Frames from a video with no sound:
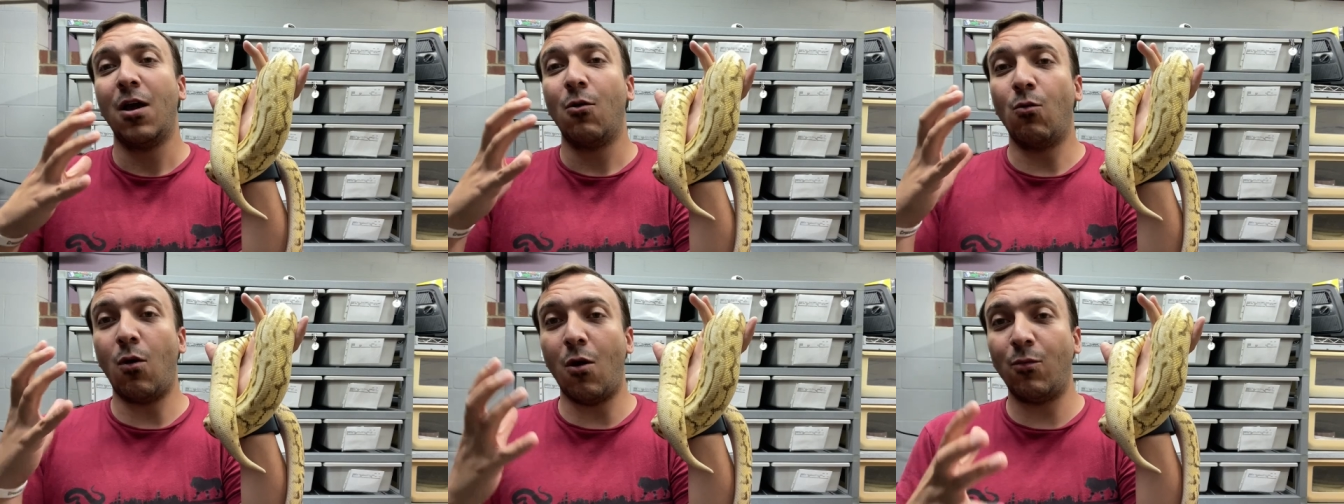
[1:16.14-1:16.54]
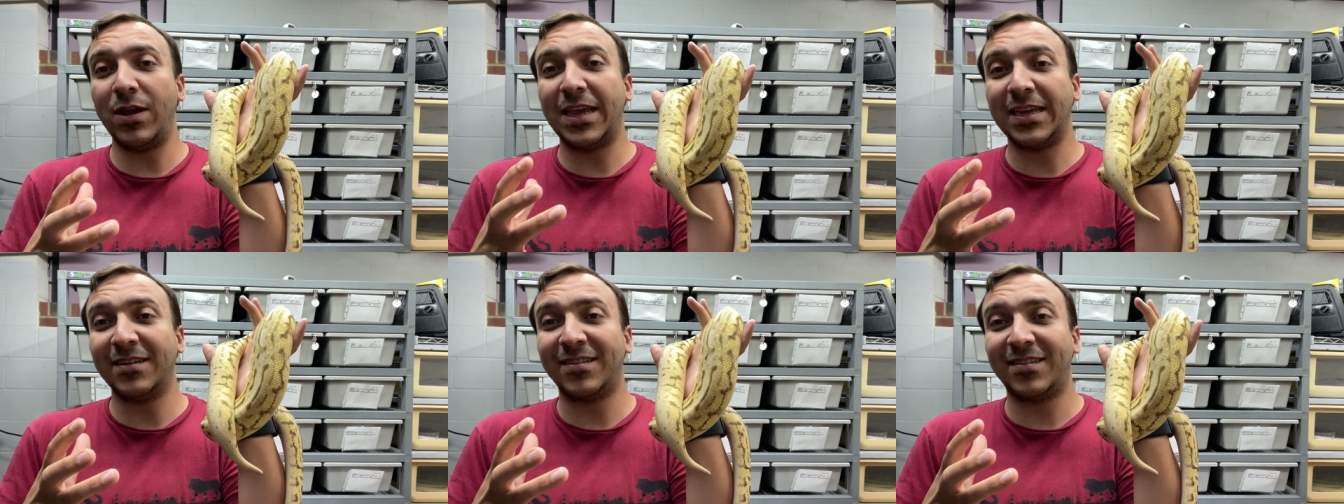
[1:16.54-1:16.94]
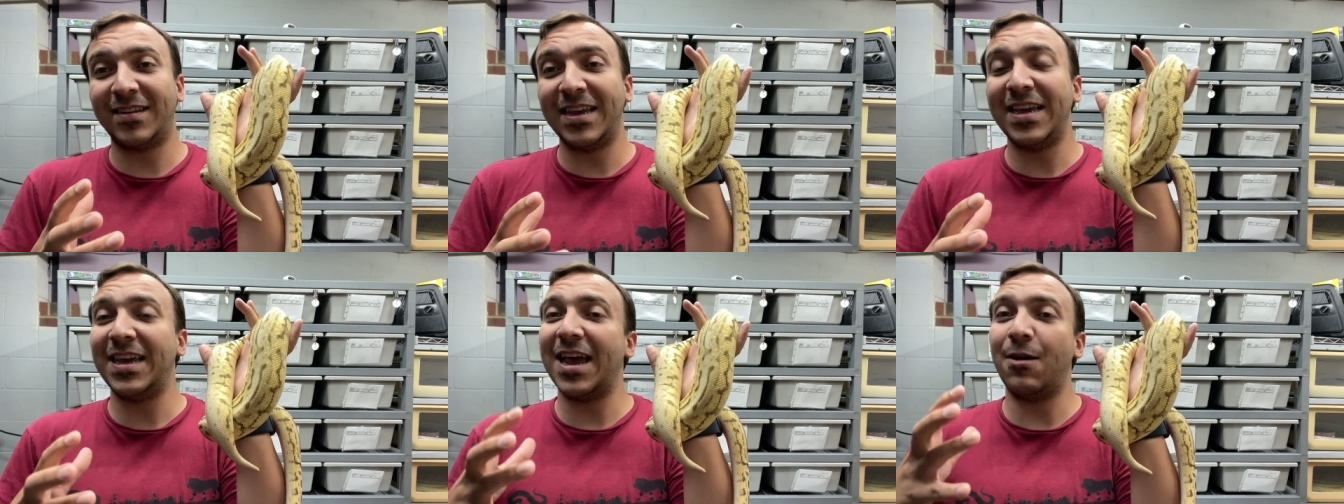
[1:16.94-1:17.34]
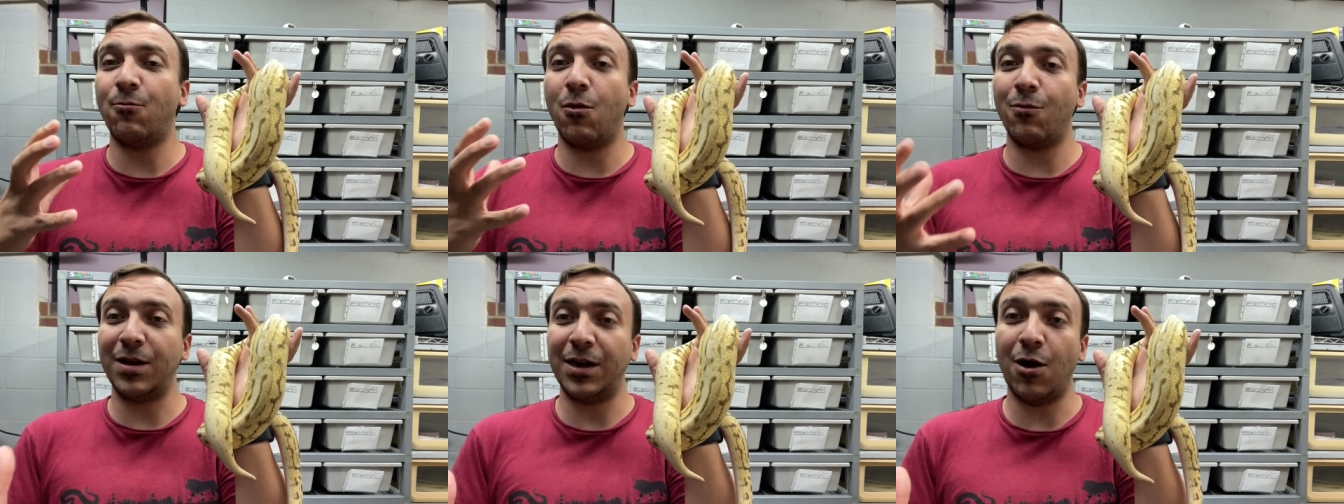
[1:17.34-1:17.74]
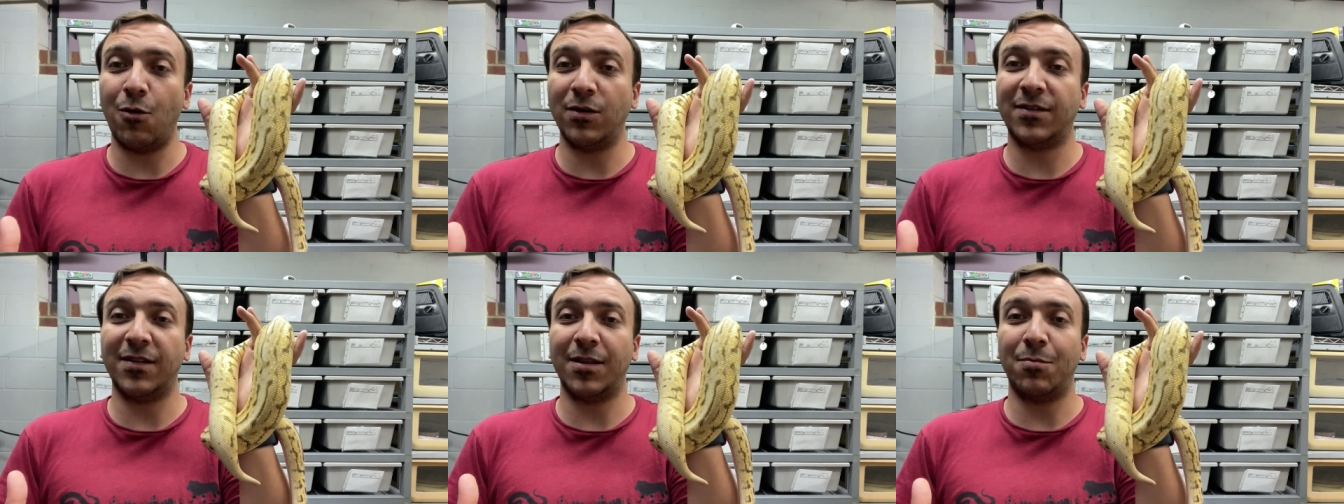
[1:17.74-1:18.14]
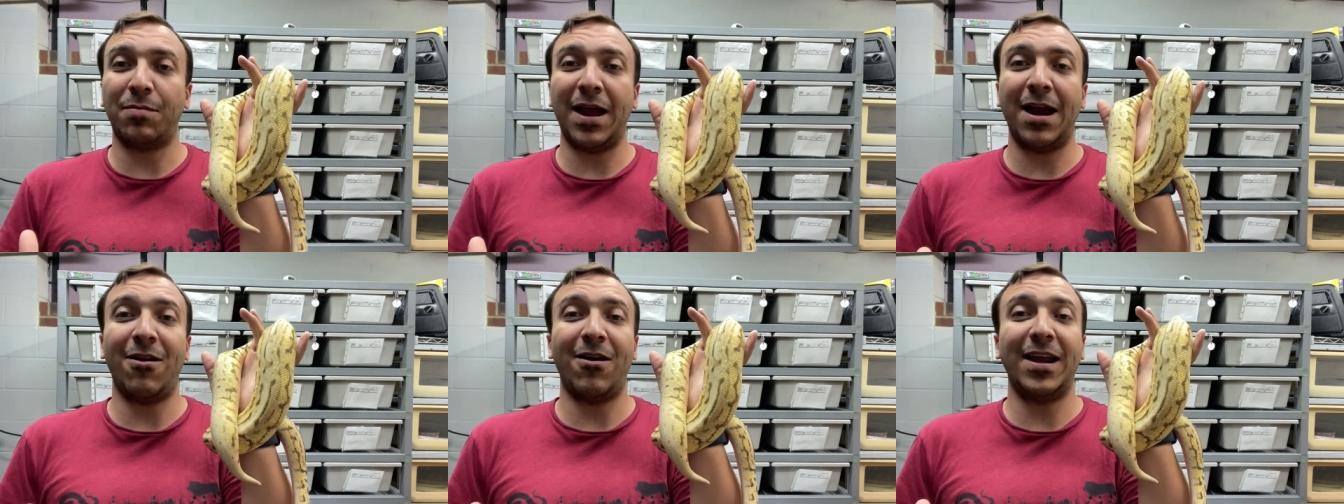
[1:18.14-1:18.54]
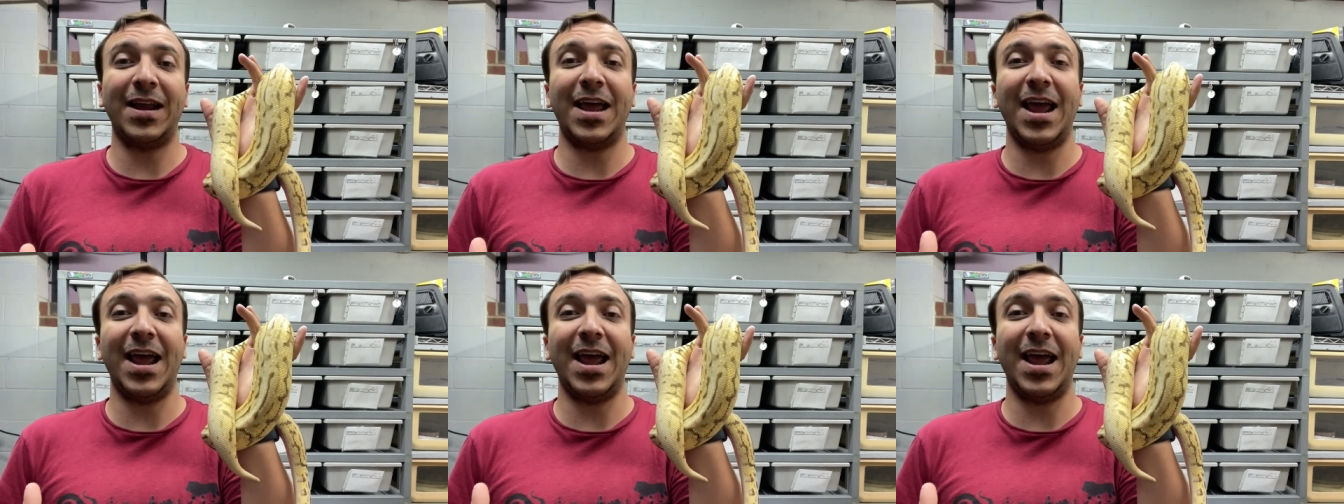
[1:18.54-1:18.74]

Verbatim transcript: what we can see and what we know is in the pairing.